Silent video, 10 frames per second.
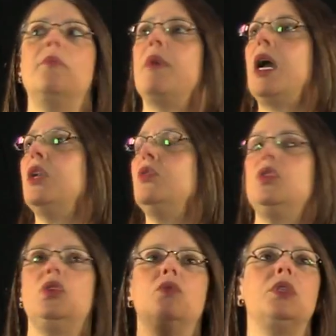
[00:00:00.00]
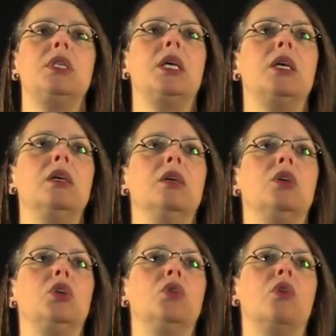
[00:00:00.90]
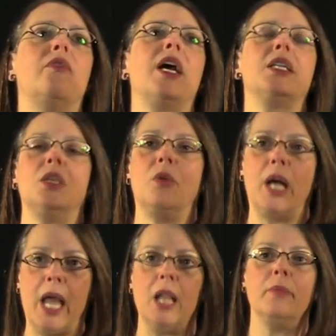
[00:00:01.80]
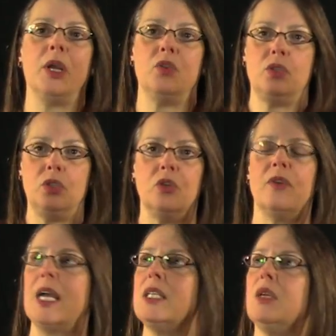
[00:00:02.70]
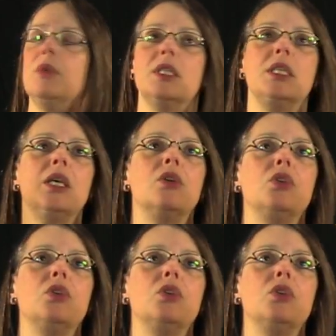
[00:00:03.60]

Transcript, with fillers: minus uc, u of x equal L minus u of x equals 0,